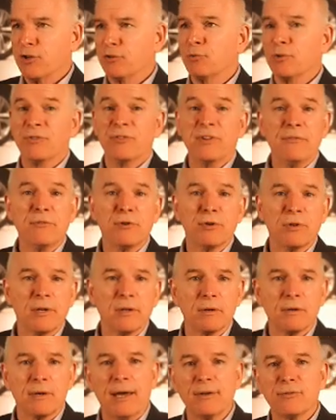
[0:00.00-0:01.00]
received your
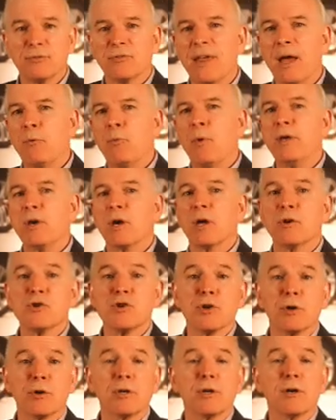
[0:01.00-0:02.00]
dealer license. That way you can
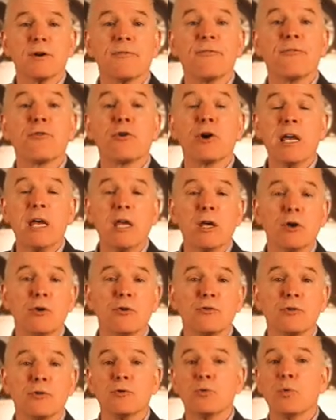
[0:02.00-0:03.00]
ensure your free
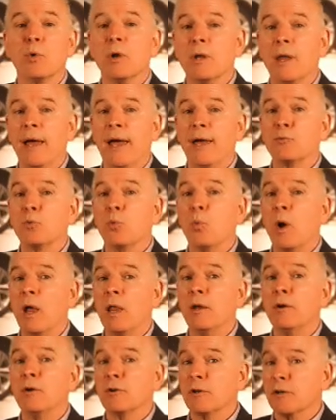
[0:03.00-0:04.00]
usage will last
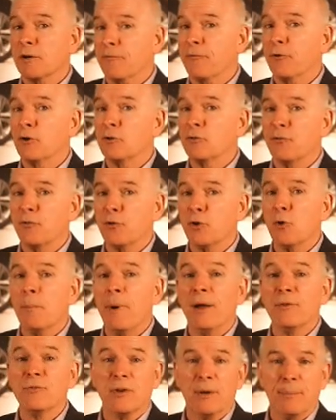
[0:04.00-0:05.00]
well into your first few
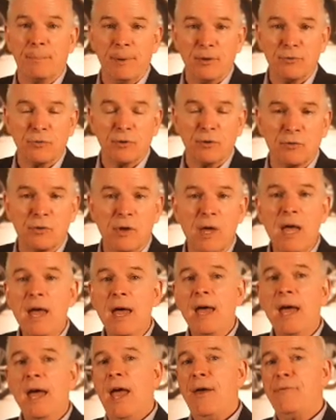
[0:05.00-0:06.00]
months in business.
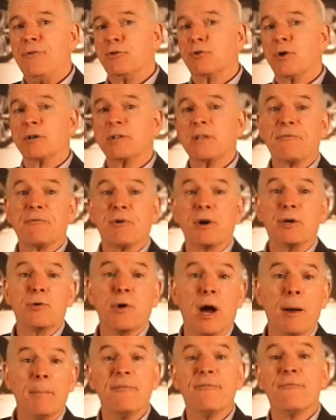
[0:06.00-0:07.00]
If you start that free
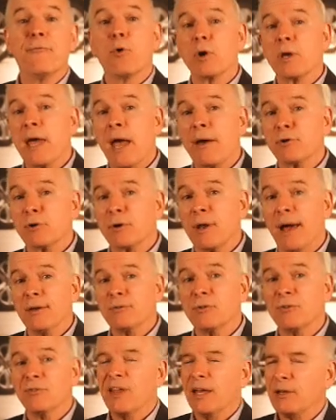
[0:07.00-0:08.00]
trial before you have your
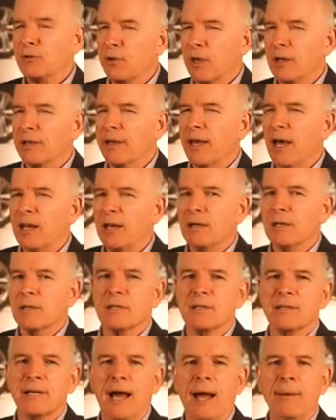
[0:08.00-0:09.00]
license, that's going to cut into
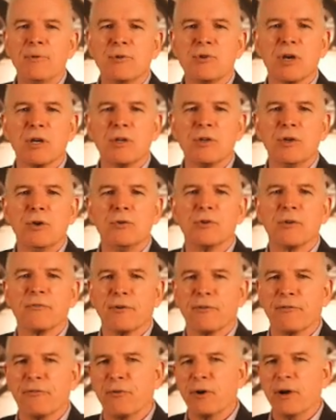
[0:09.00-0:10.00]
the time that you can use it
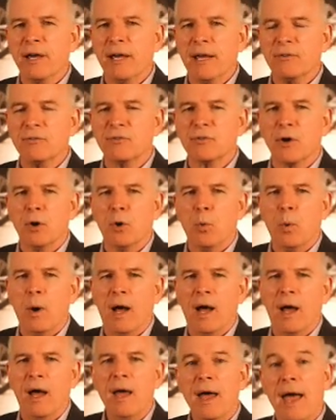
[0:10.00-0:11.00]
for free.
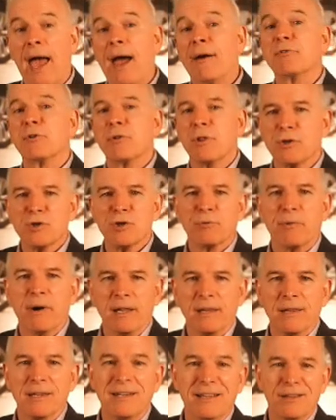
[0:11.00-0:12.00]
So after that, you're
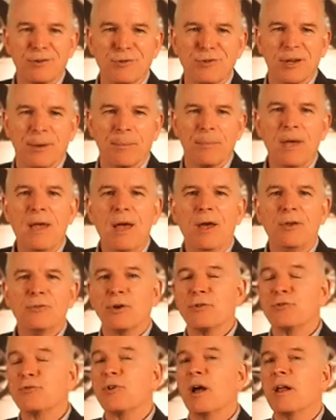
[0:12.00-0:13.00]
running the dealership.
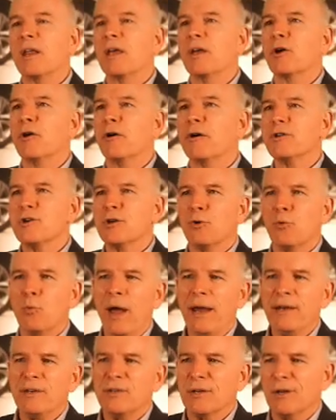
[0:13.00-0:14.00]
So I strongly encourage you to
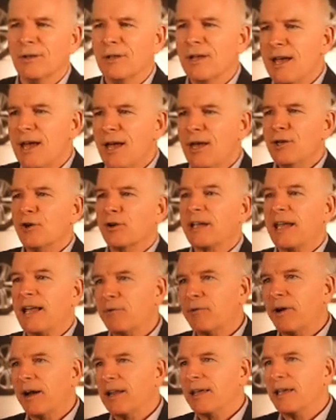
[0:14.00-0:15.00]
wait till you're
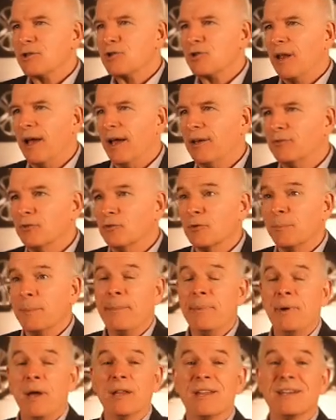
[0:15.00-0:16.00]
getting ready to get your license, or
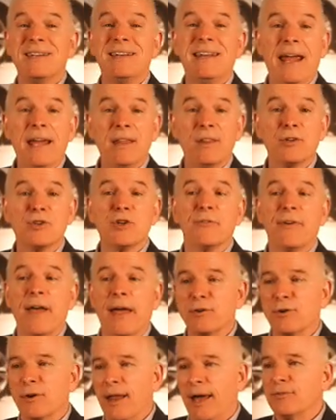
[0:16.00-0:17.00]
maybe on the day that you've
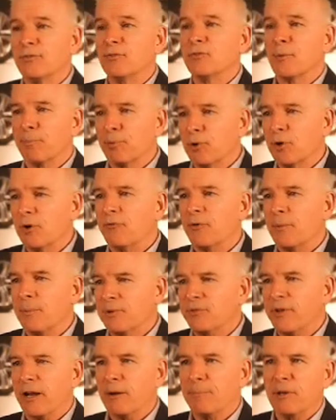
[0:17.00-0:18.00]
had your license approved from
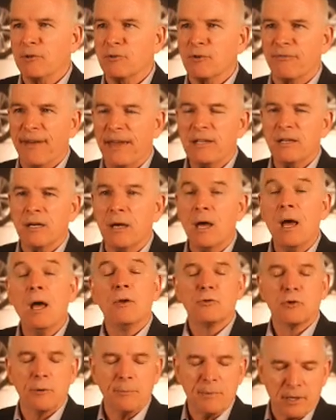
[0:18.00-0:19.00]
the state of Pennsylvania,
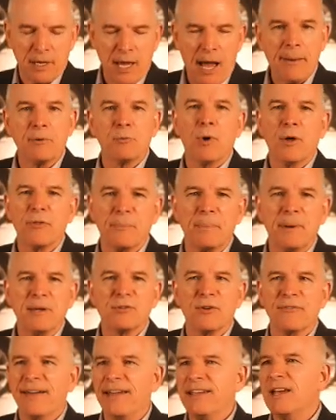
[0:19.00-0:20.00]
the Commonwealth of
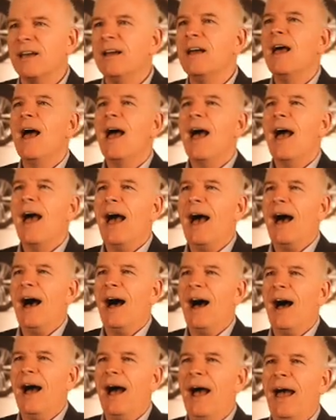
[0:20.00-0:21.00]
Pennsylvania,
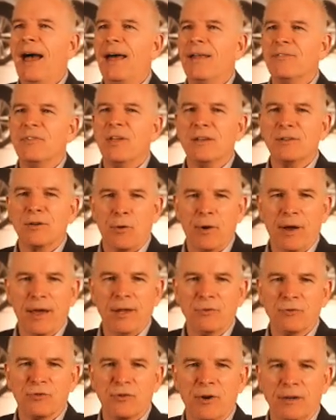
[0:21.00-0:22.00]
and then go ahead
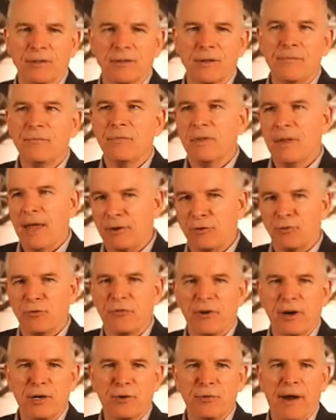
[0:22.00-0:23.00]
and start that
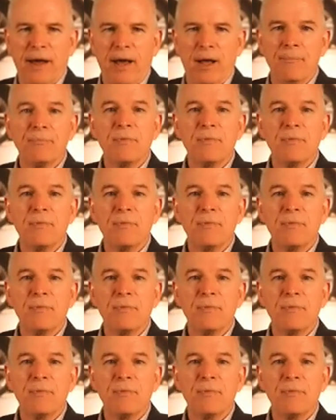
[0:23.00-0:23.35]
free trial.